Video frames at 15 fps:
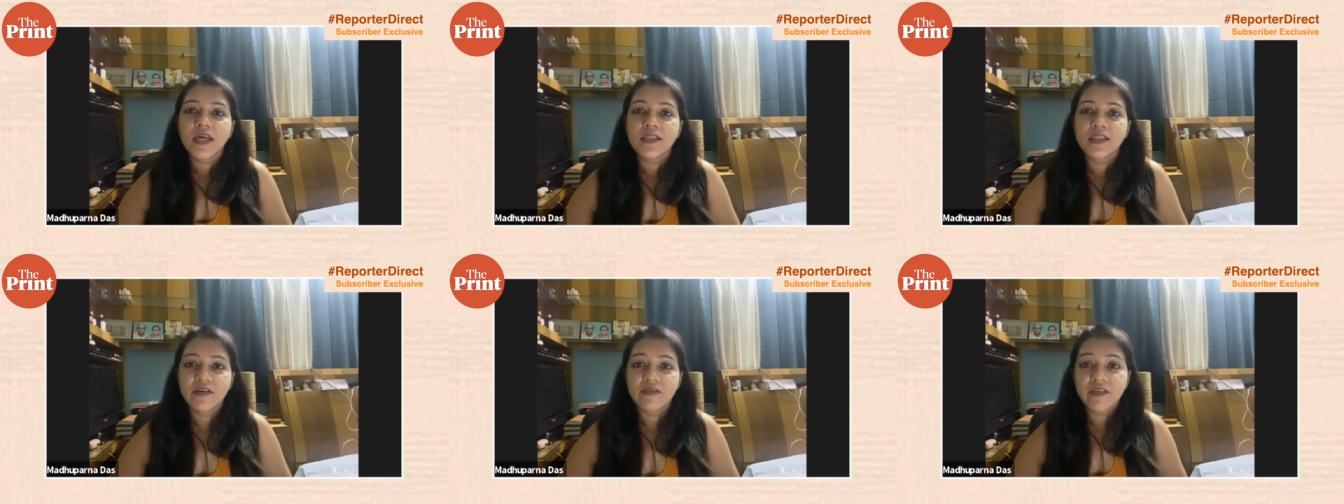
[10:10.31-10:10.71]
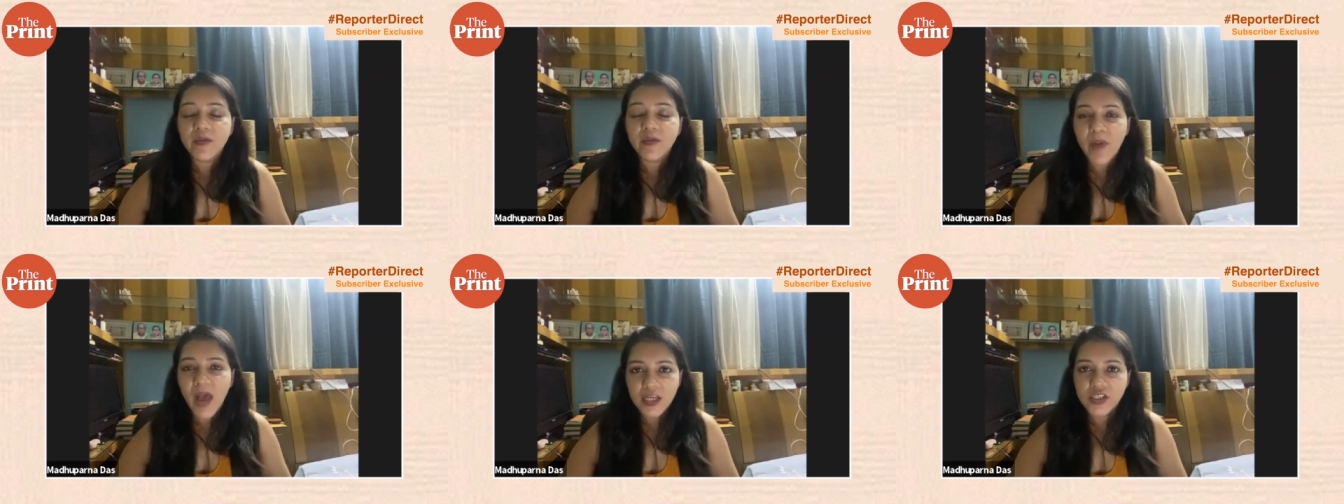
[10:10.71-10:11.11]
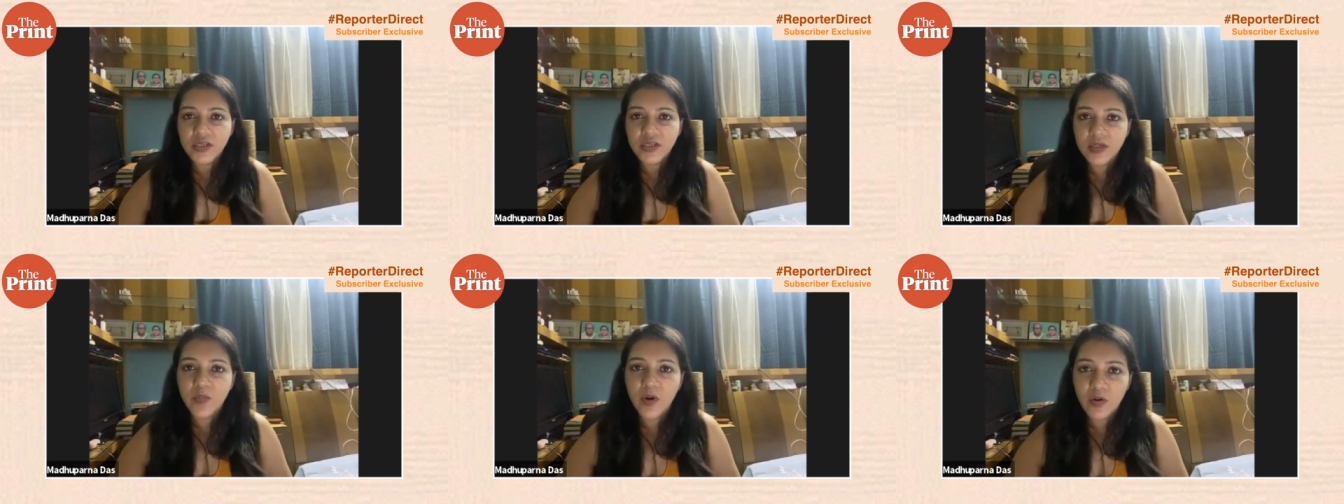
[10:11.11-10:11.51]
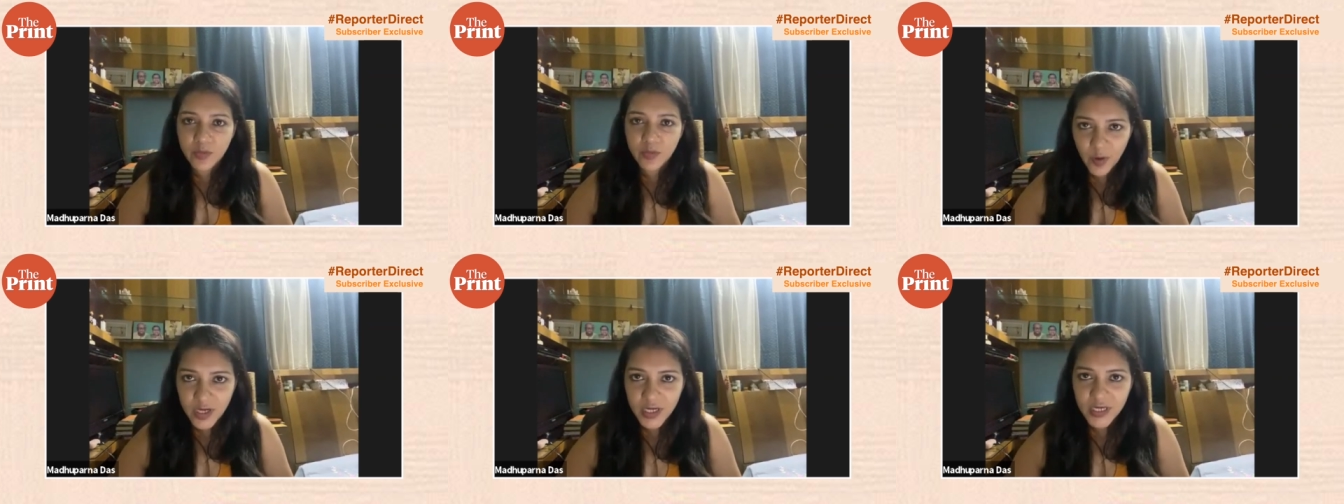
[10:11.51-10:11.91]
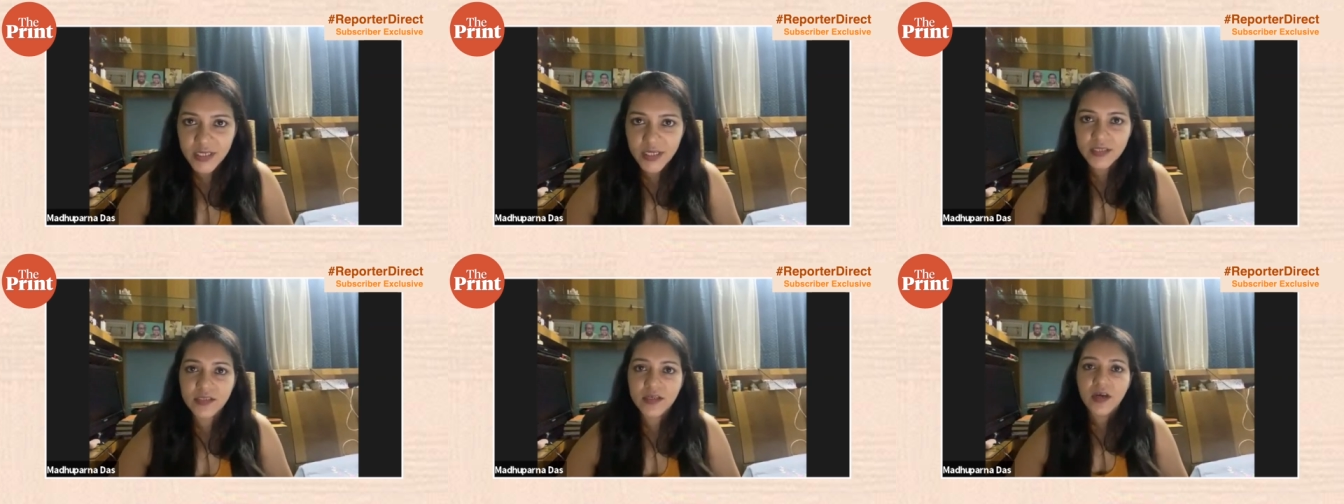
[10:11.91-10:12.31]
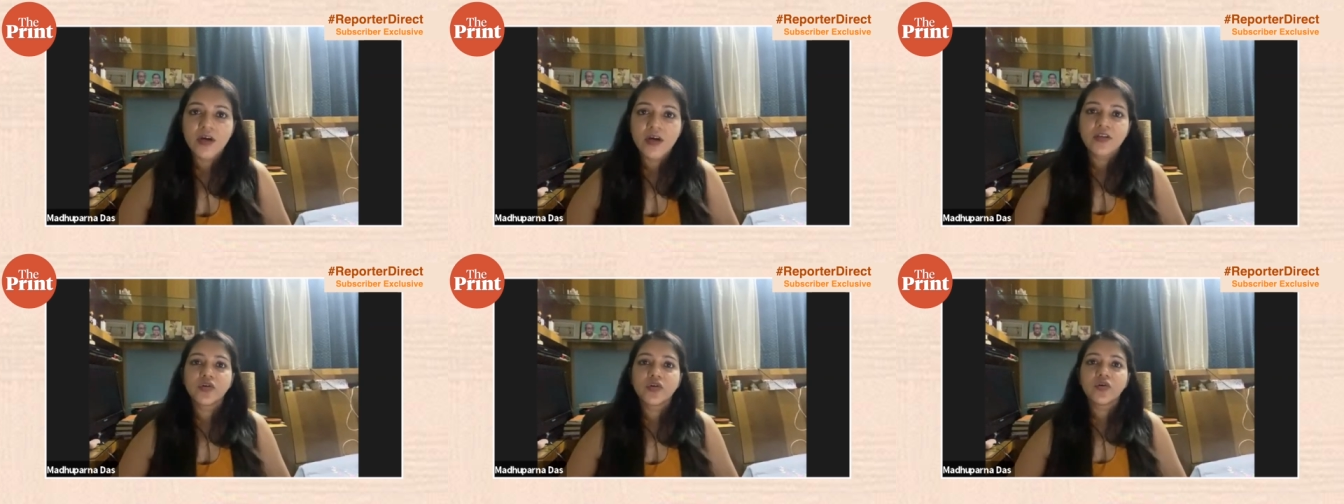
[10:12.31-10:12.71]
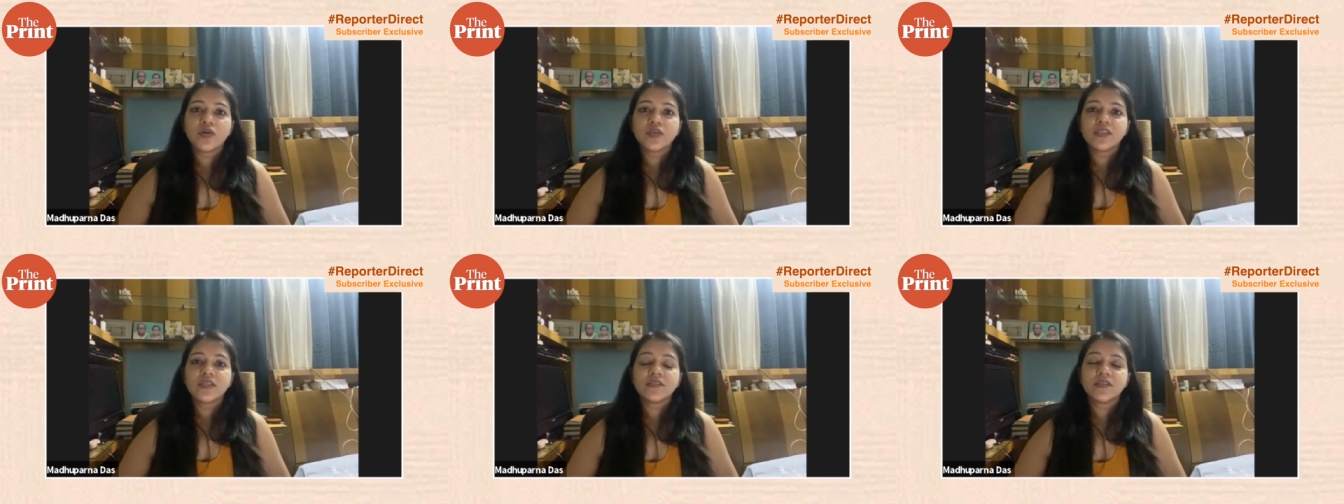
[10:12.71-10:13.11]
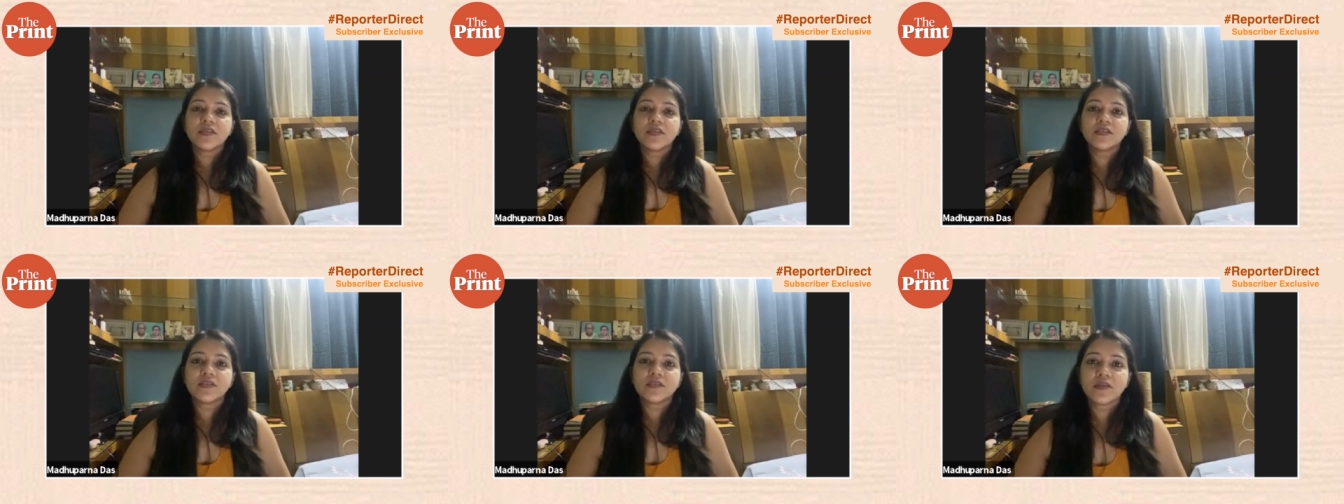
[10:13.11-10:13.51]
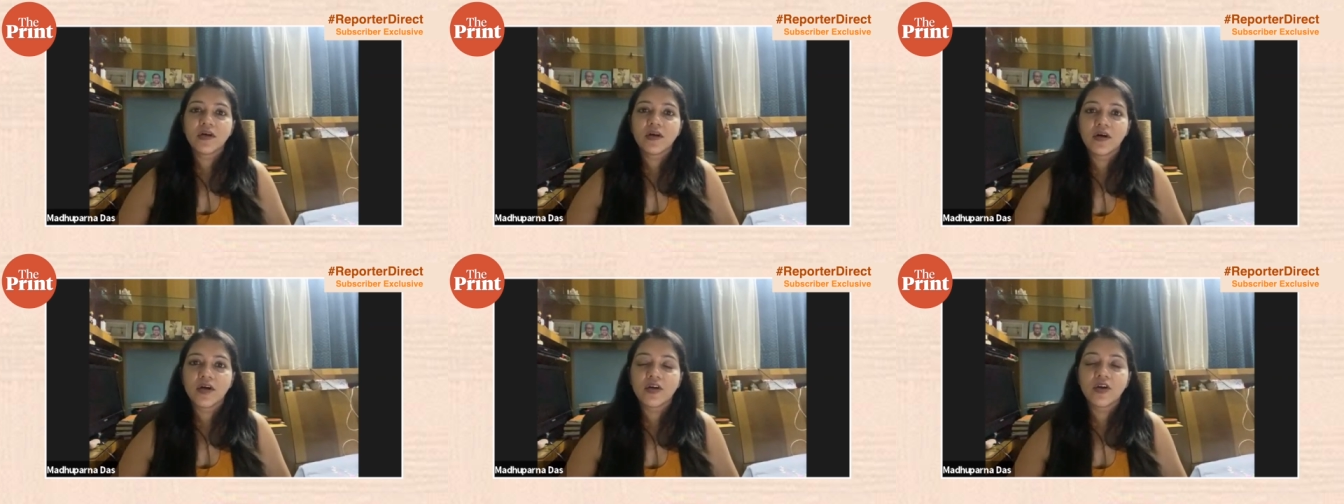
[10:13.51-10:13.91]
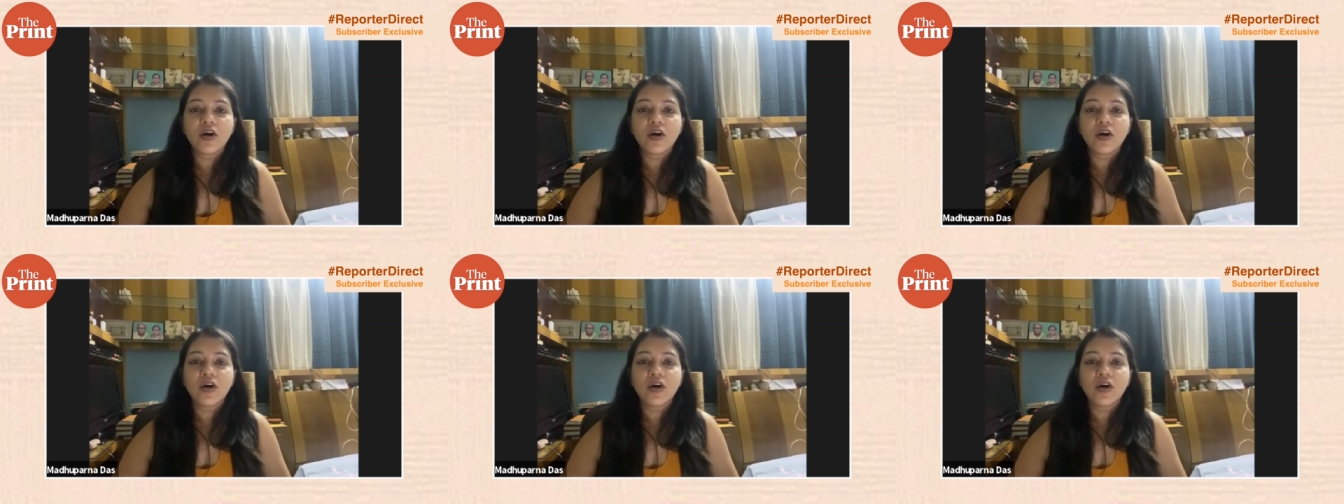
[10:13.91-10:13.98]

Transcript: they are very passionate about politics so this is uh,